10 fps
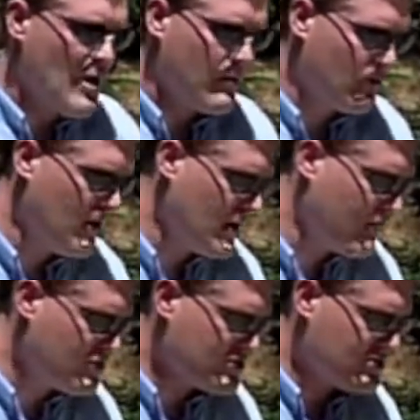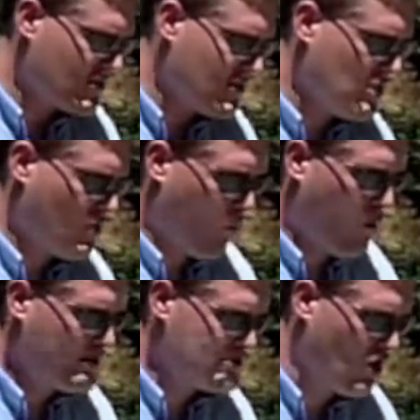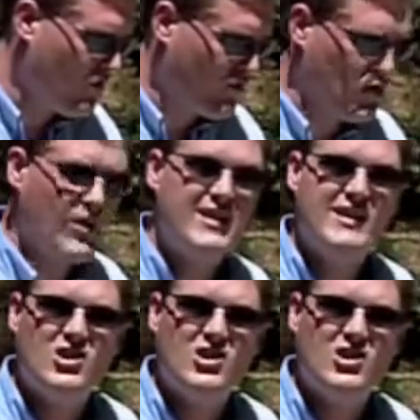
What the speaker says: But really, if you're just looking to do a once-over quickie